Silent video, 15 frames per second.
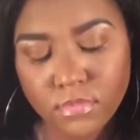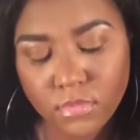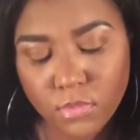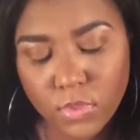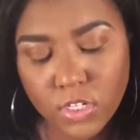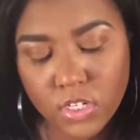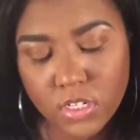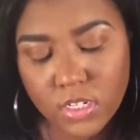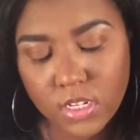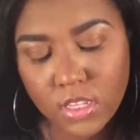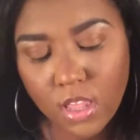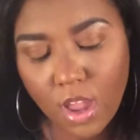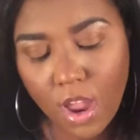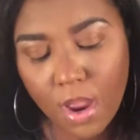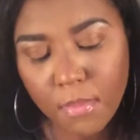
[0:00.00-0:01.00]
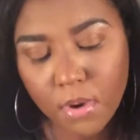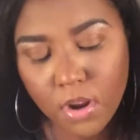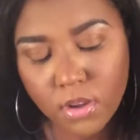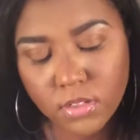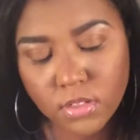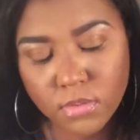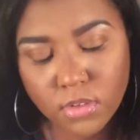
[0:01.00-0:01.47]
We just did the
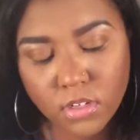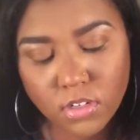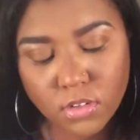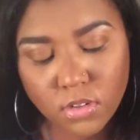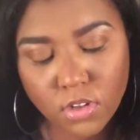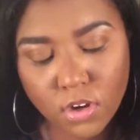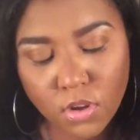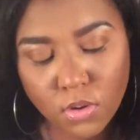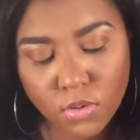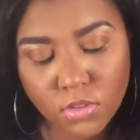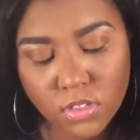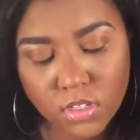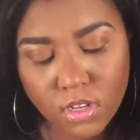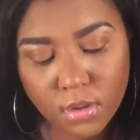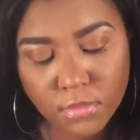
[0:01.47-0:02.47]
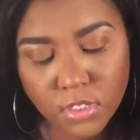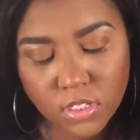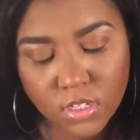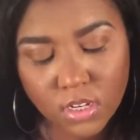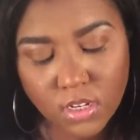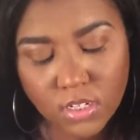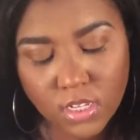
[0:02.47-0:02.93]
eyebrows, now we're gonna do the nose. And I'm just
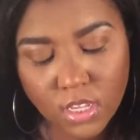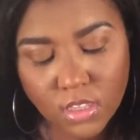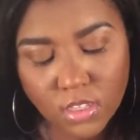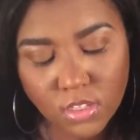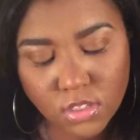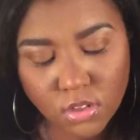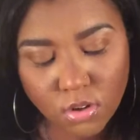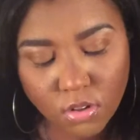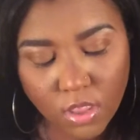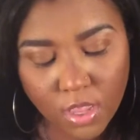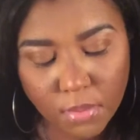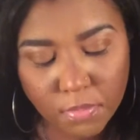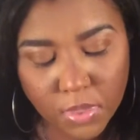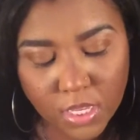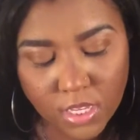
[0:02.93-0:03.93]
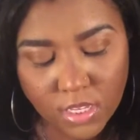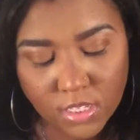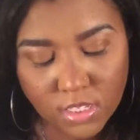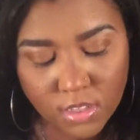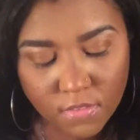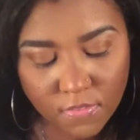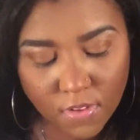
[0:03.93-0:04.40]
gonna take this little like piece
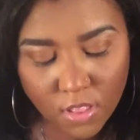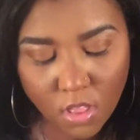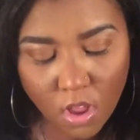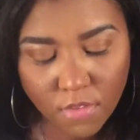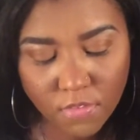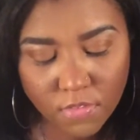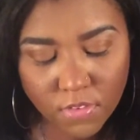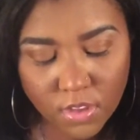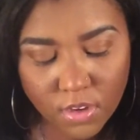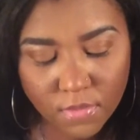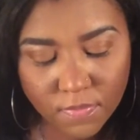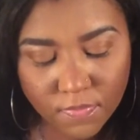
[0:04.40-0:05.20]
that fell off of it.